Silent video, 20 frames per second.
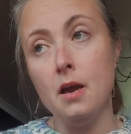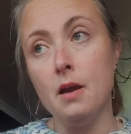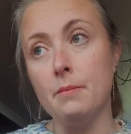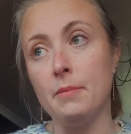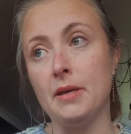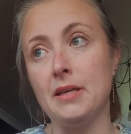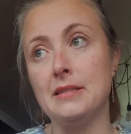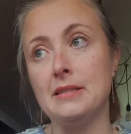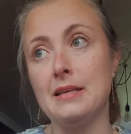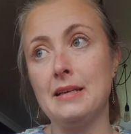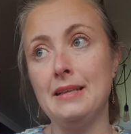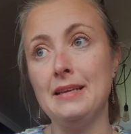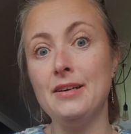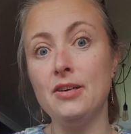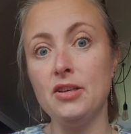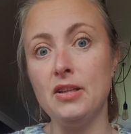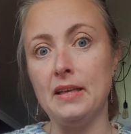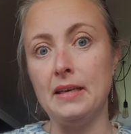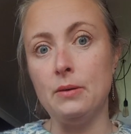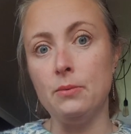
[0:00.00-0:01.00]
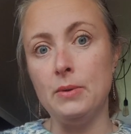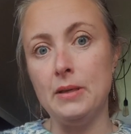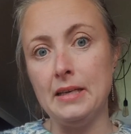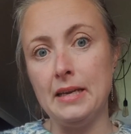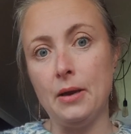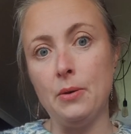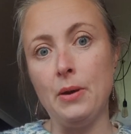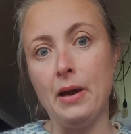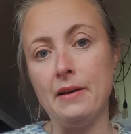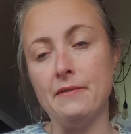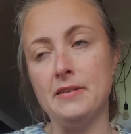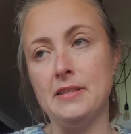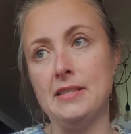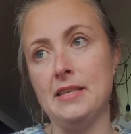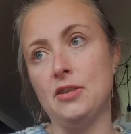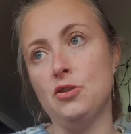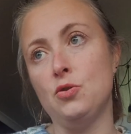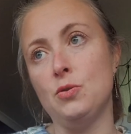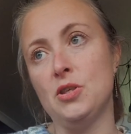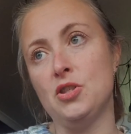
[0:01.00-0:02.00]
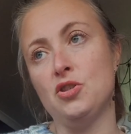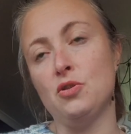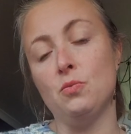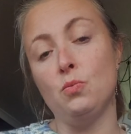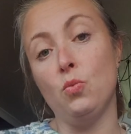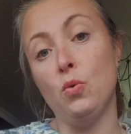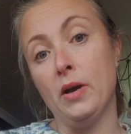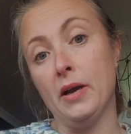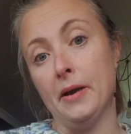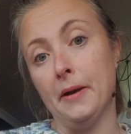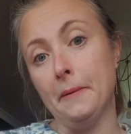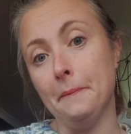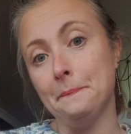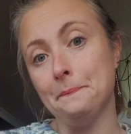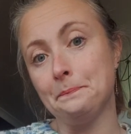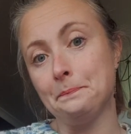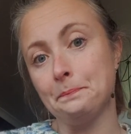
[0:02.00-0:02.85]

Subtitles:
because clearly we now have a situation where